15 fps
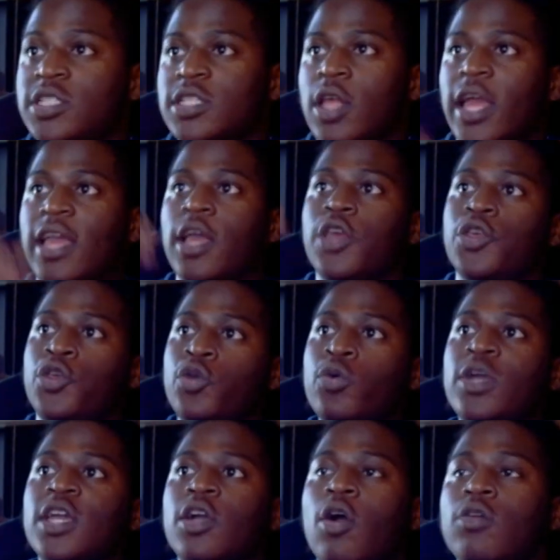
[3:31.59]
Like you
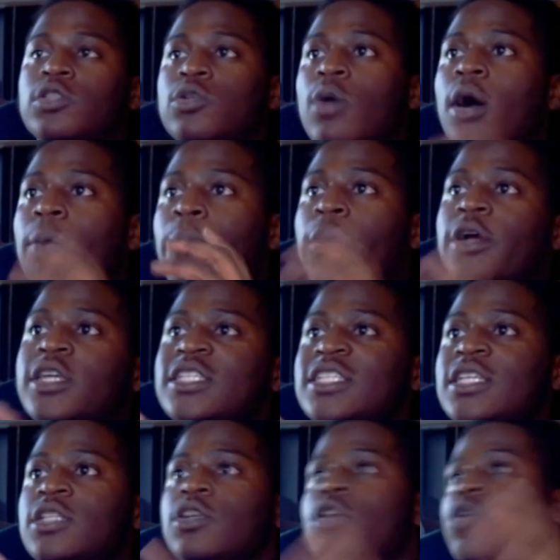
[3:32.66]
can go to a
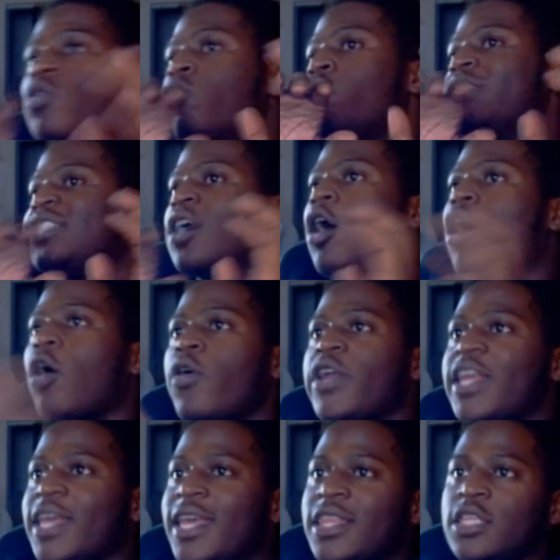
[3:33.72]
person who is already
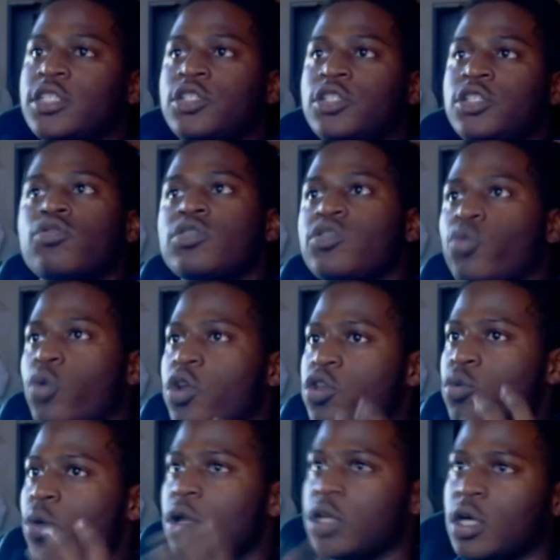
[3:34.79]
in the shoes of where you
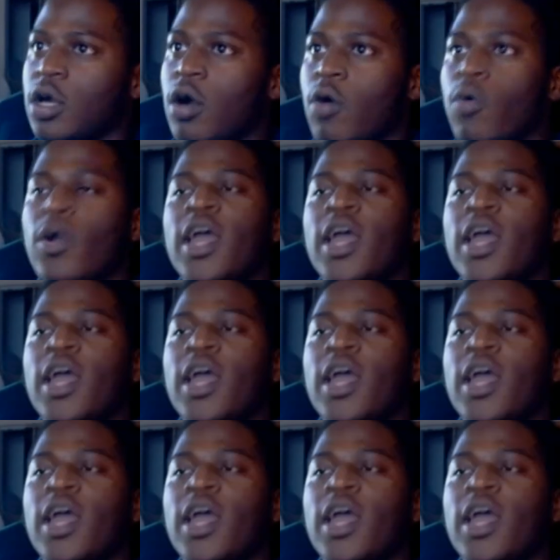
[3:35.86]
want to go.